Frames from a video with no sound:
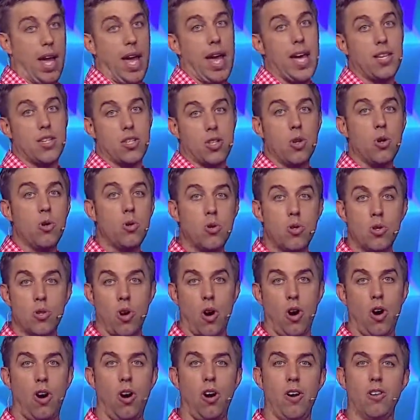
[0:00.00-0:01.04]
Jesus
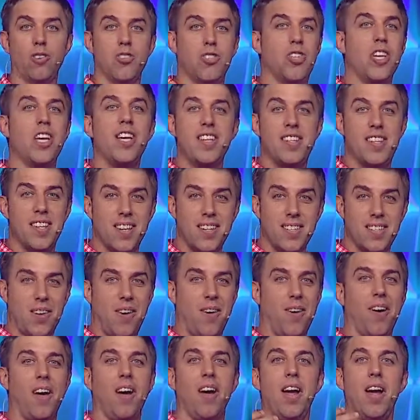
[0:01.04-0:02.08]
or Jesus
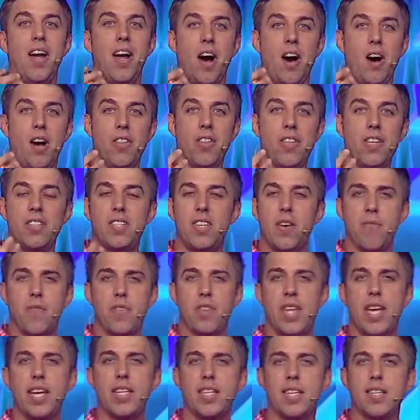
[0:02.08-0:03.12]
or all these
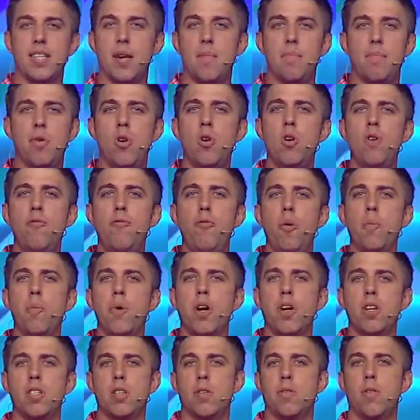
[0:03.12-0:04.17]
different things. Is it beautiful
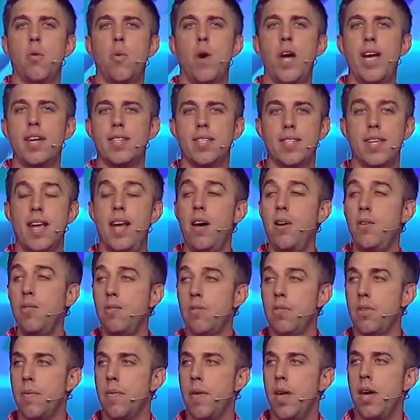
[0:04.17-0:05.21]
because of the way it
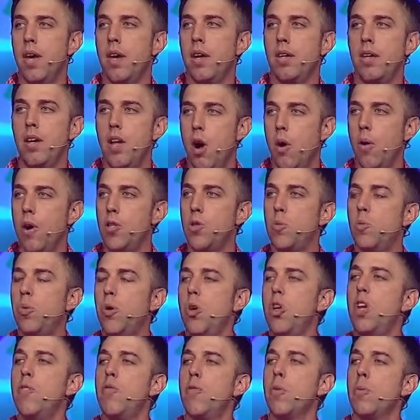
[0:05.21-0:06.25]
sounds? No, it's
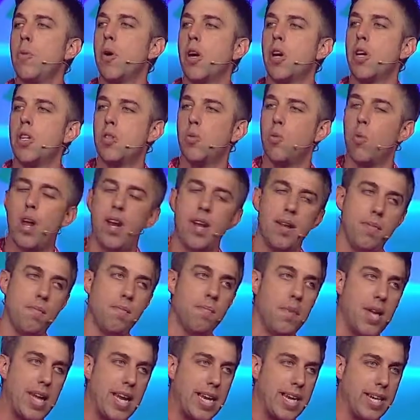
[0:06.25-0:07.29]
beautiful because what it
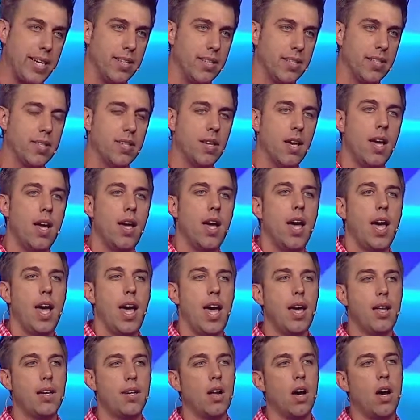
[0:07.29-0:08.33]
means.
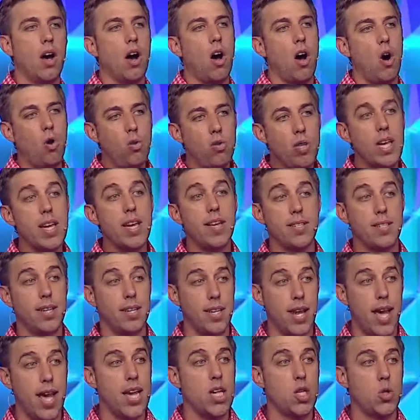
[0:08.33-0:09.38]
And only in
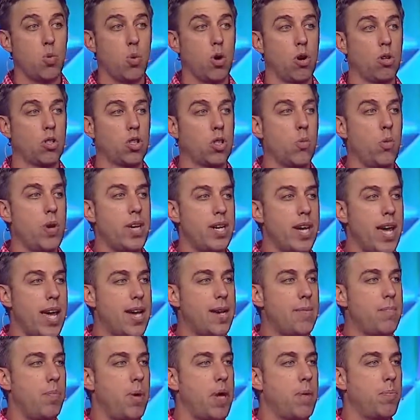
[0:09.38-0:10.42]
today's world do we
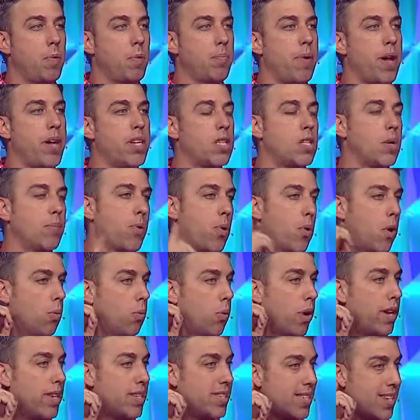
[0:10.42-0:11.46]
name people based upon
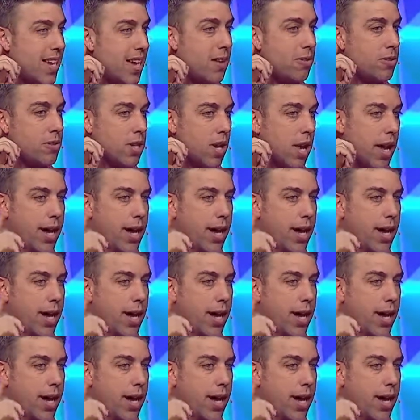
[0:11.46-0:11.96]
what it sounds